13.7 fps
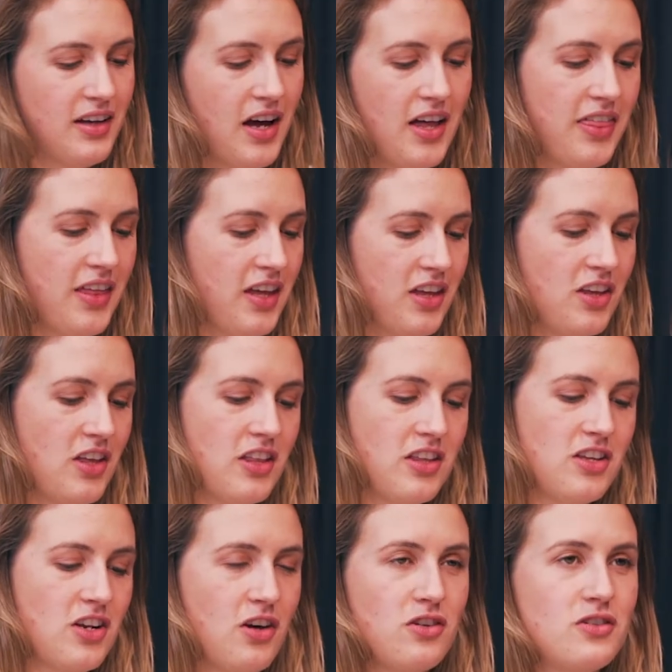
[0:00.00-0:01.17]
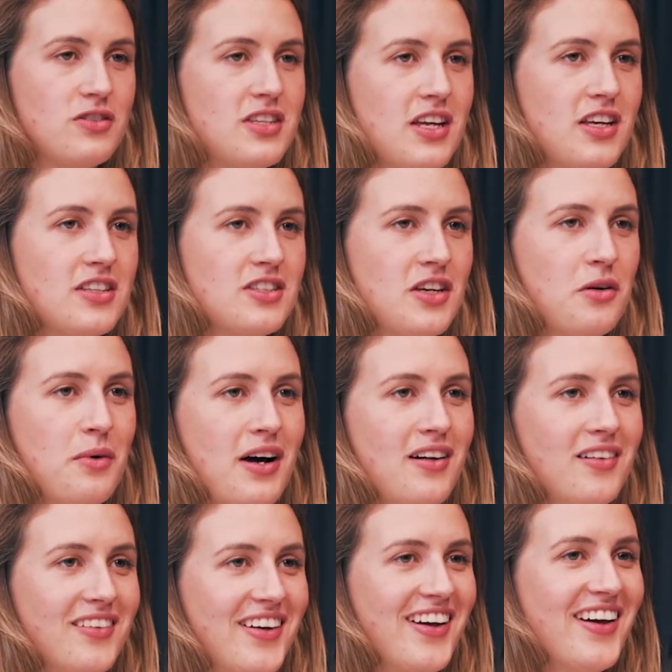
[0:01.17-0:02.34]
I think, you said it so
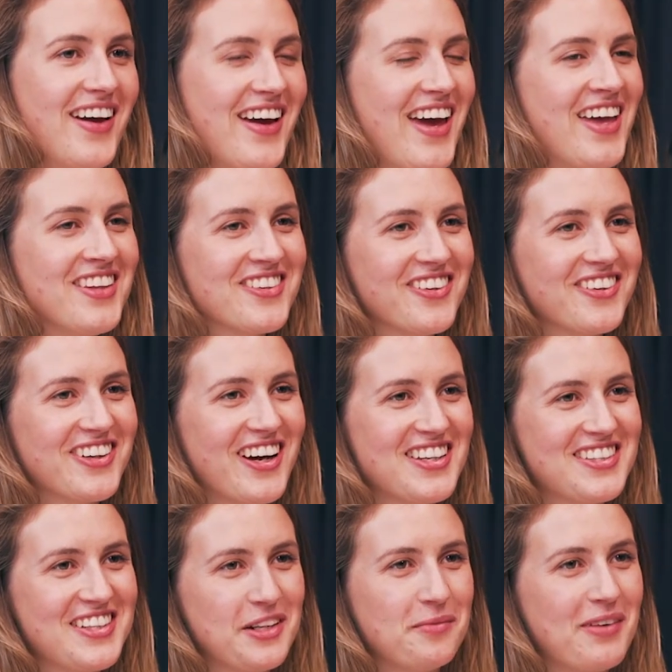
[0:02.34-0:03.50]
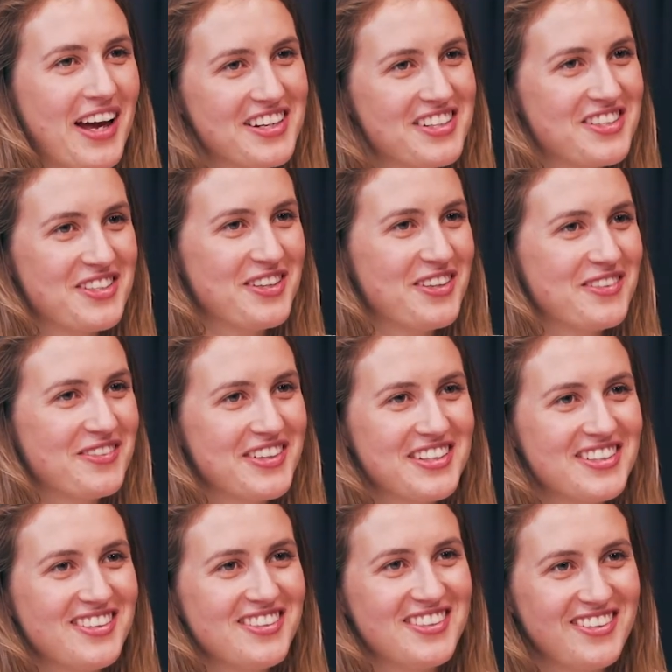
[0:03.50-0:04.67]
well in your nice little platitude,
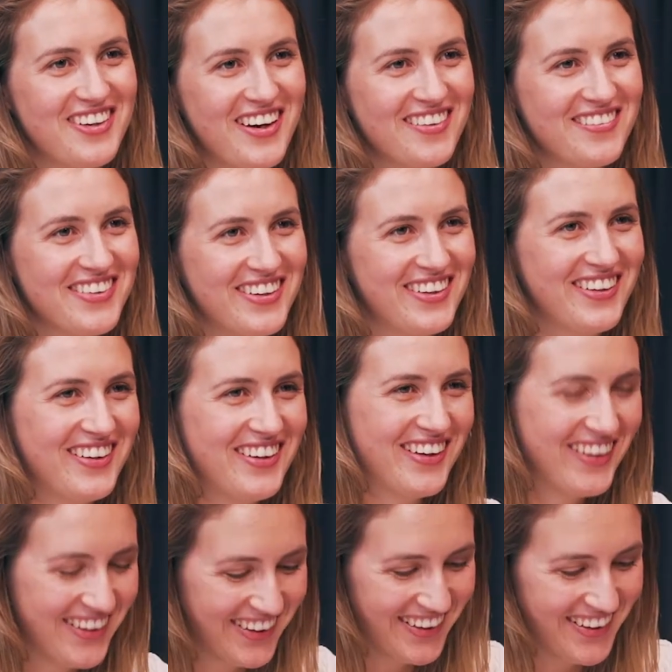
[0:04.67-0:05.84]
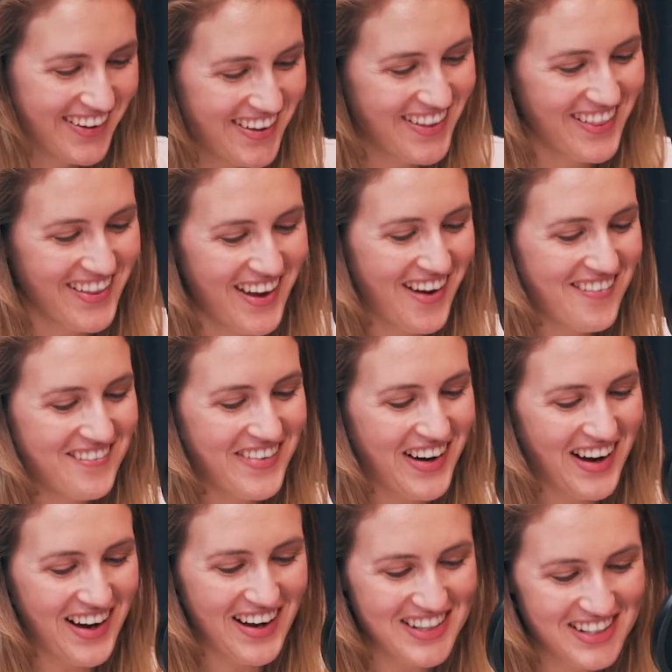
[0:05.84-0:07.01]
which you do love.
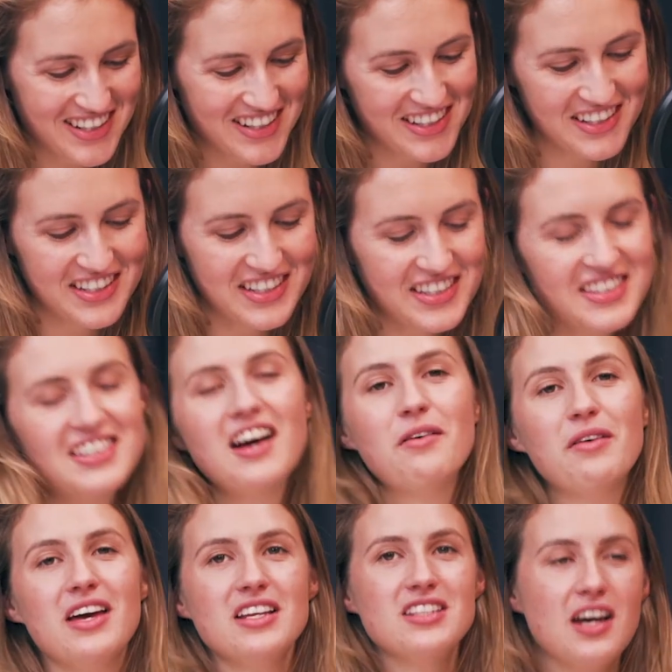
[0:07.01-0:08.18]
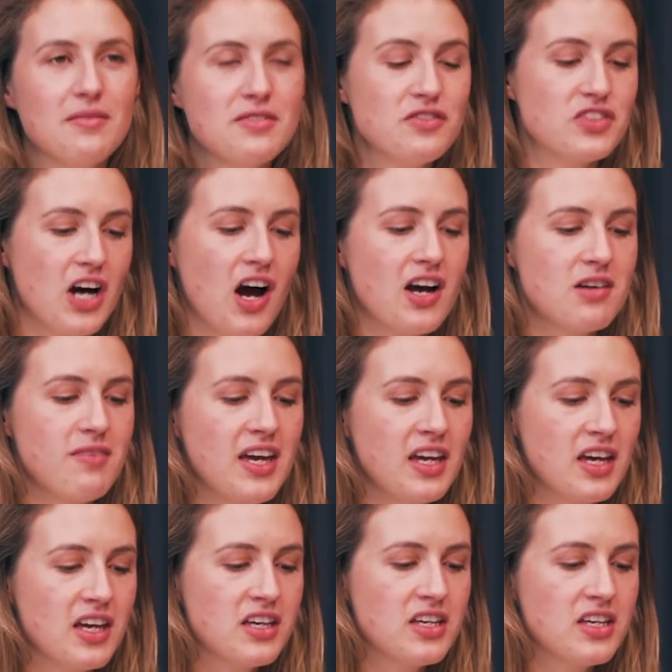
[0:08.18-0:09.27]
But to start, in terms of timing,